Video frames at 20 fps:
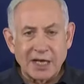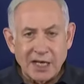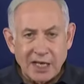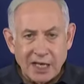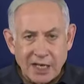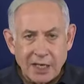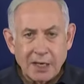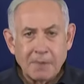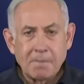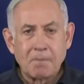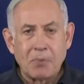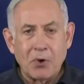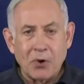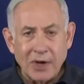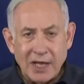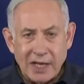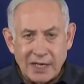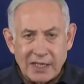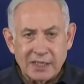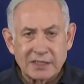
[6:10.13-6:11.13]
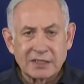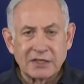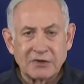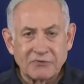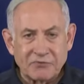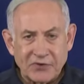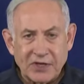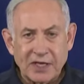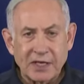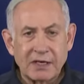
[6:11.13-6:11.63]
stance clearly
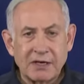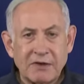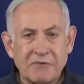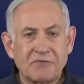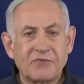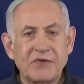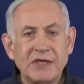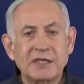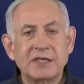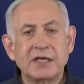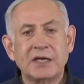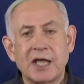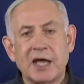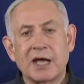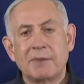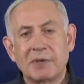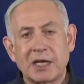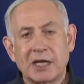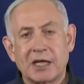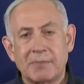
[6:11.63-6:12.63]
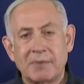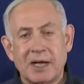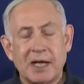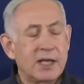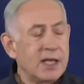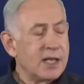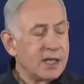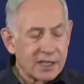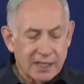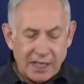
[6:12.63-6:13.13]
demonstrates its utter
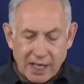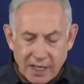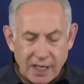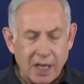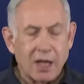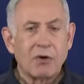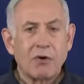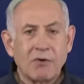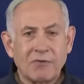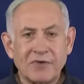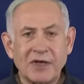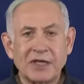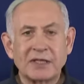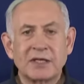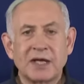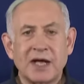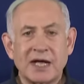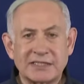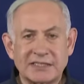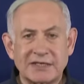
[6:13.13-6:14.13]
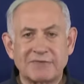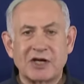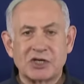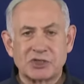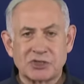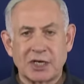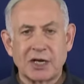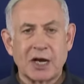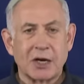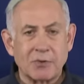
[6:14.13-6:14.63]
disinterest in a negotiation
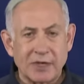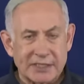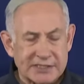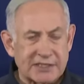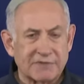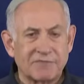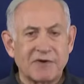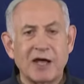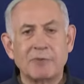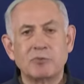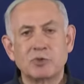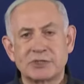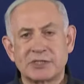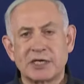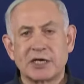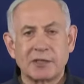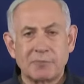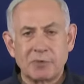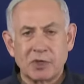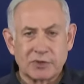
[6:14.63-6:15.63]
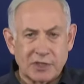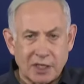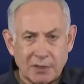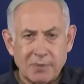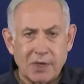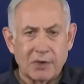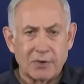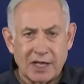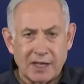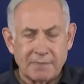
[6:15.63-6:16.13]
deal and attests
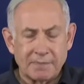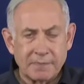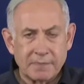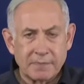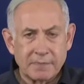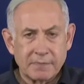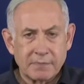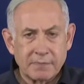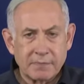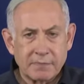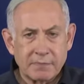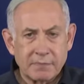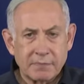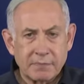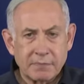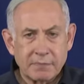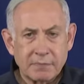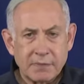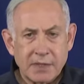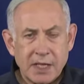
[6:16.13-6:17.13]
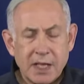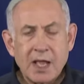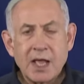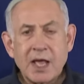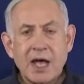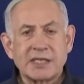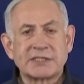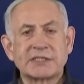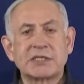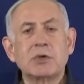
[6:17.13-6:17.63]
to the damage done by the UN
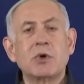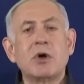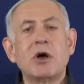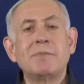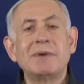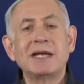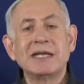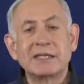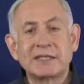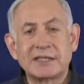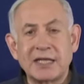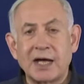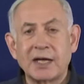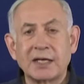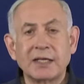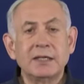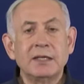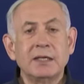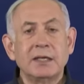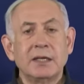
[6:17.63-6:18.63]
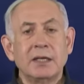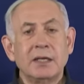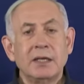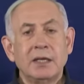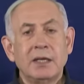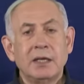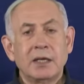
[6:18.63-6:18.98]
Security Council's resolution.